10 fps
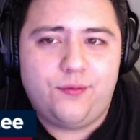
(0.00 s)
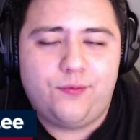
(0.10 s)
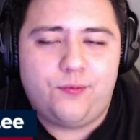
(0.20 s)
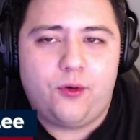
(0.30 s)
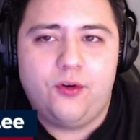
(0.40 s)
the
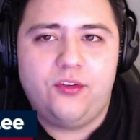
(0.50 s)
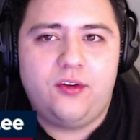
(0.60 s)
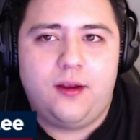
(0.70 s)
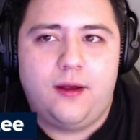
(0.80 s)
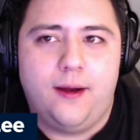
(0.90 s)

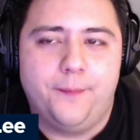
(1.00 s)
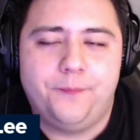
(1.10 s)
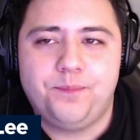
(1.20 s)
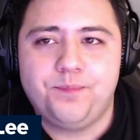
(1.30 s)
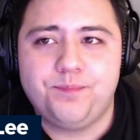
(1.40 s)
first
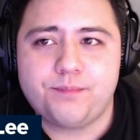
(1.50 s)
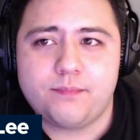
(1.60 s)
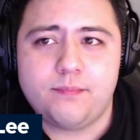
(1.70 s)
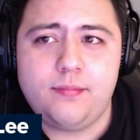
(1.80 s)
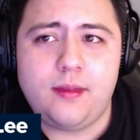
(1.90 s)

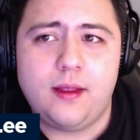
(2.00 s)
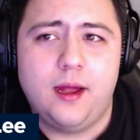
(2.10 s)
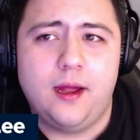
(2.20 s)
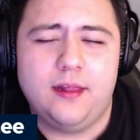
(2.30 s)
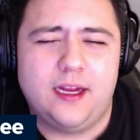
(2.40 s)

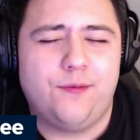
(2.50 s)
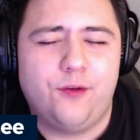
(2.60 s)
a